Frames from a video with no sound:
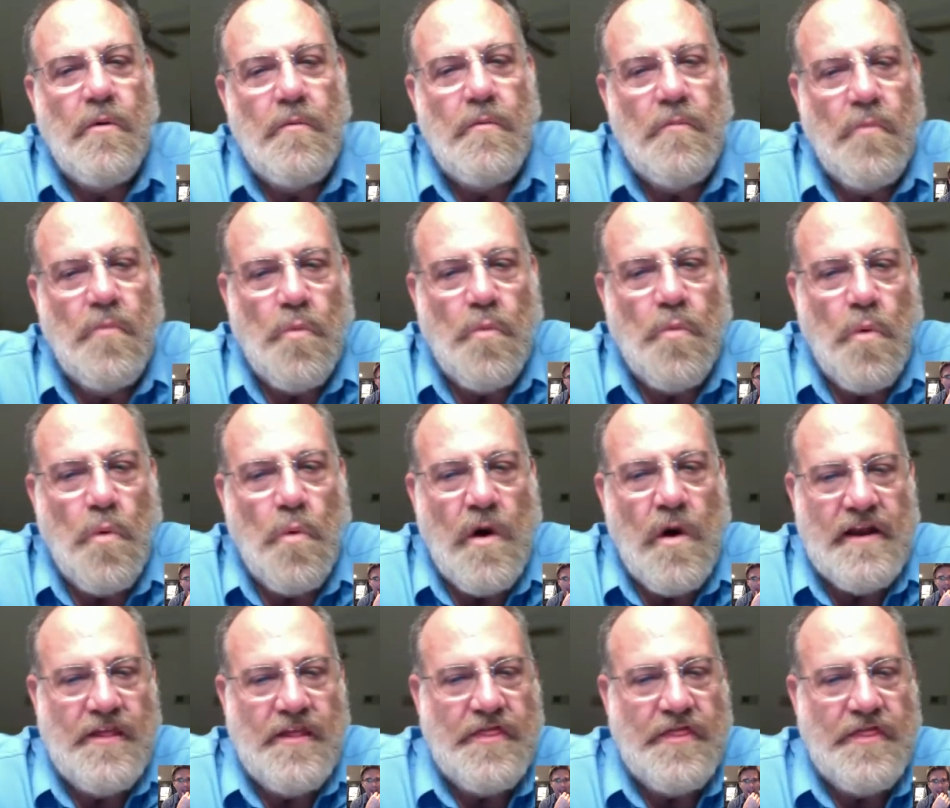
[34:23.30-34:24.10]

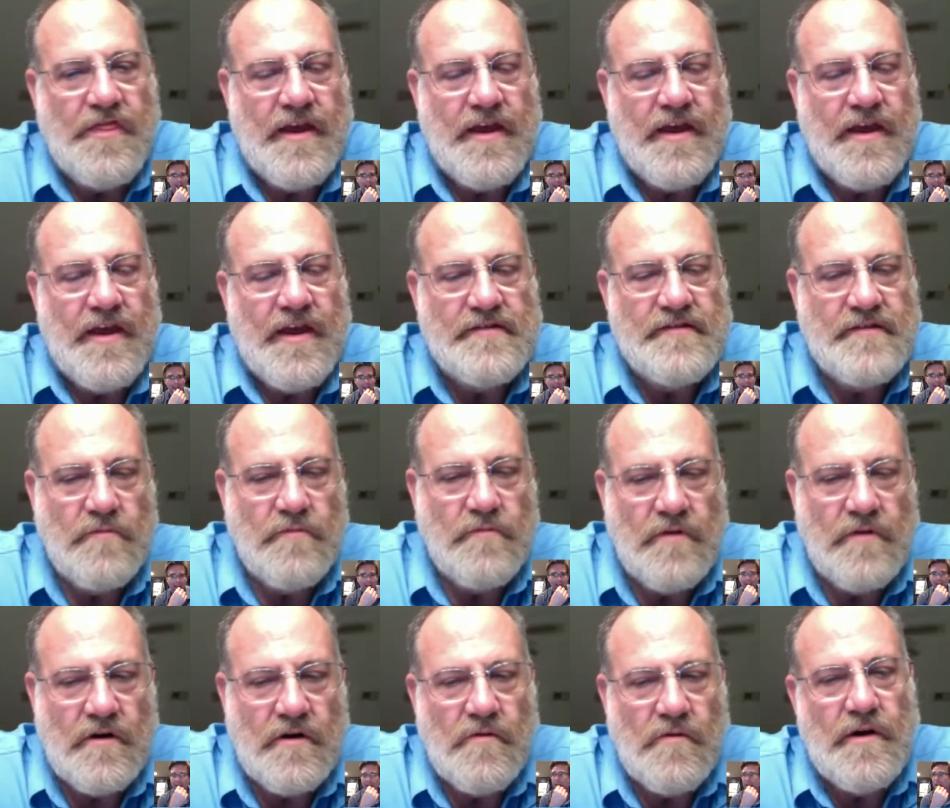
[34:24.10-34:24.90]
One of the things that
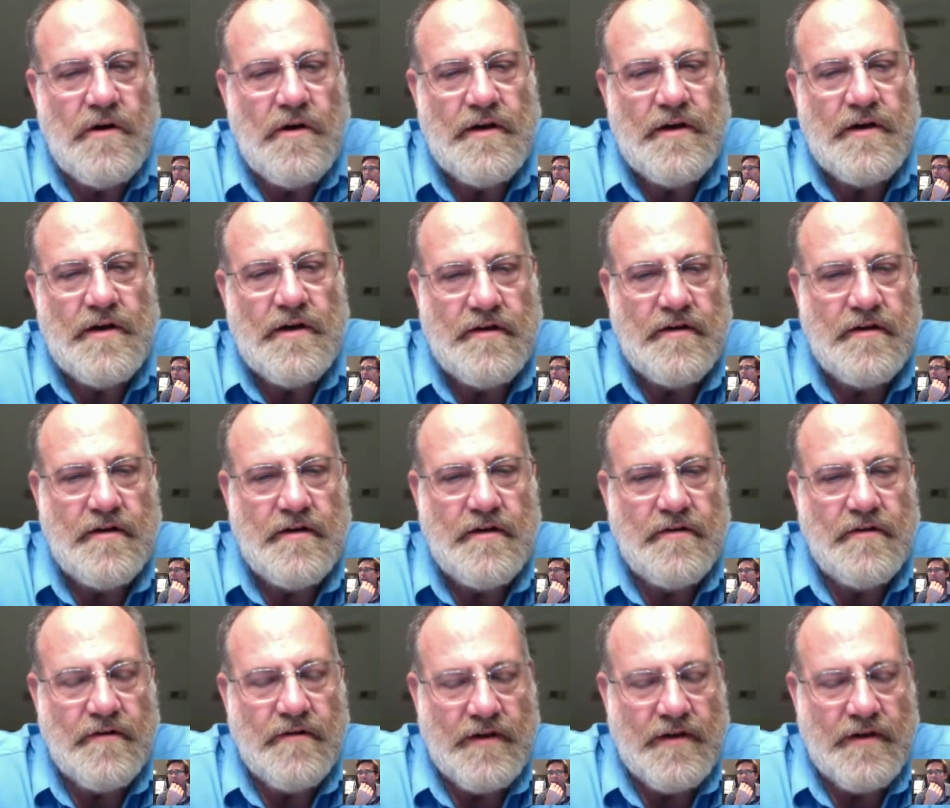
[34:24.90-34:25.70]
we're going to do
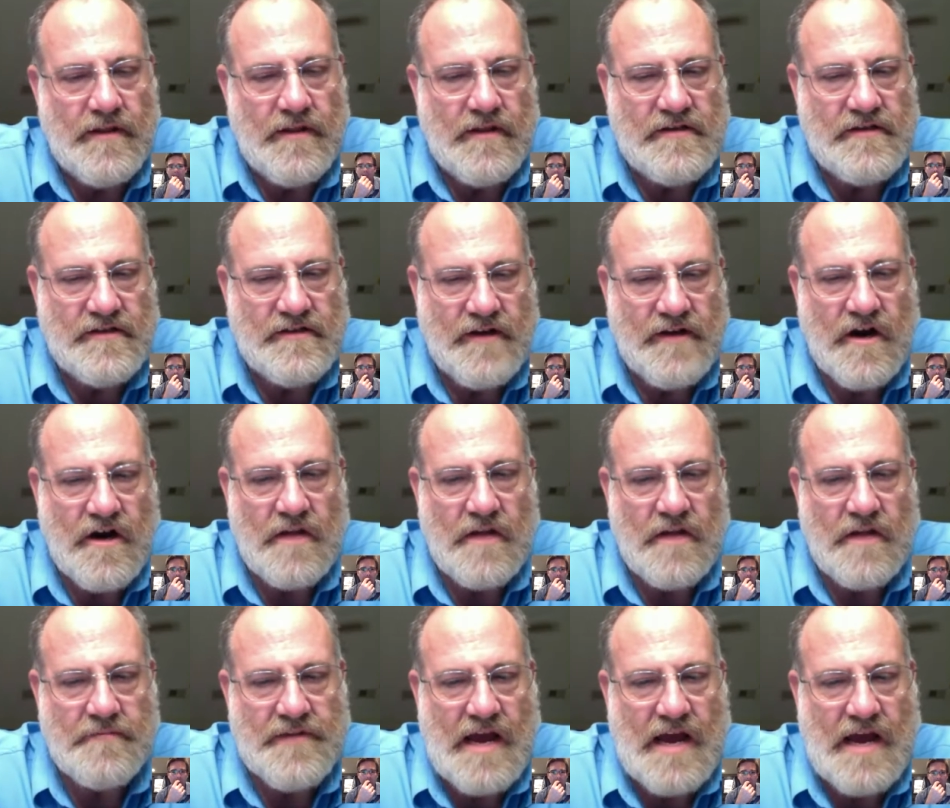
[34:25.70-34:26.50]
during the
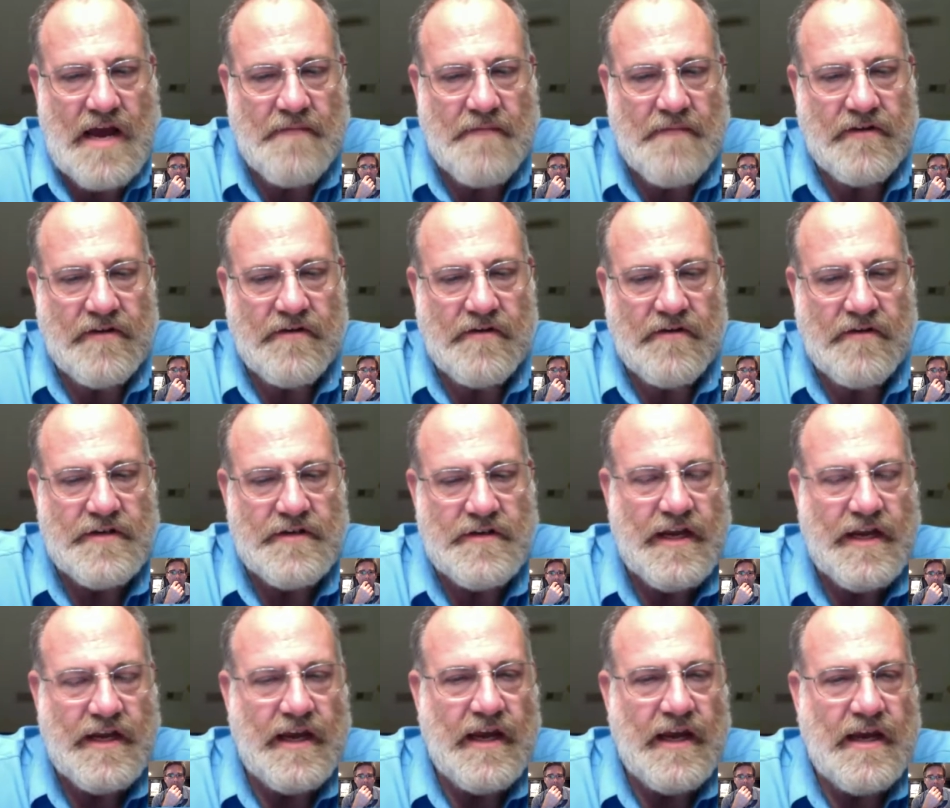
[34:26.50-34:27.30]
startup time of the
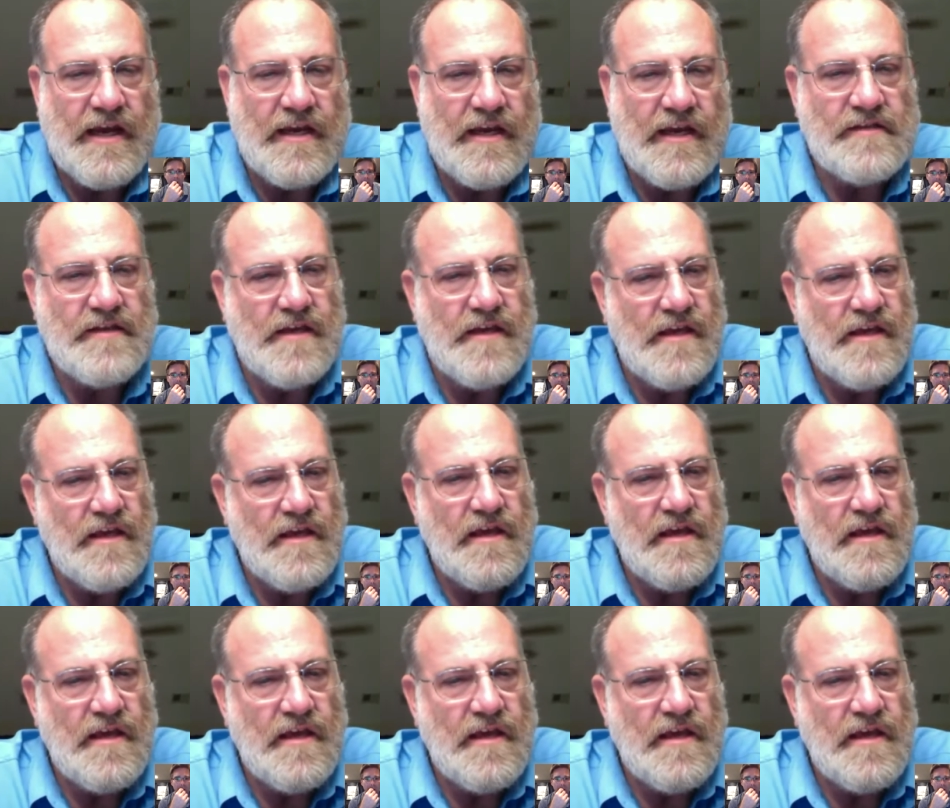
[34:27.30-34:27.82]
critique is